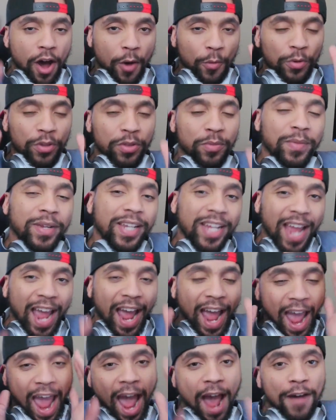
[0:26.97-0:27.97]
with me,
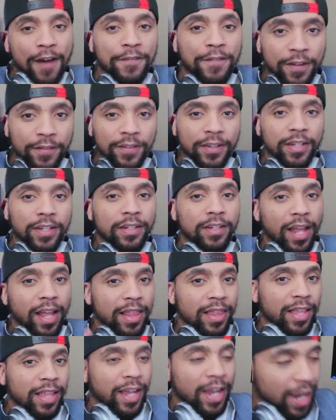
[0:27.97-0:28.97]
half of it,
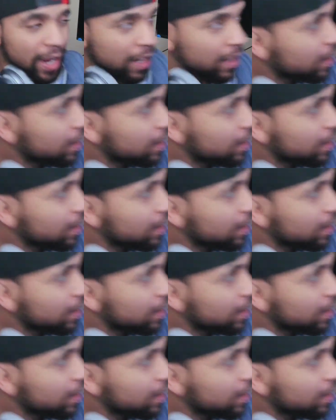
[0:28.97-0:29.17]
and then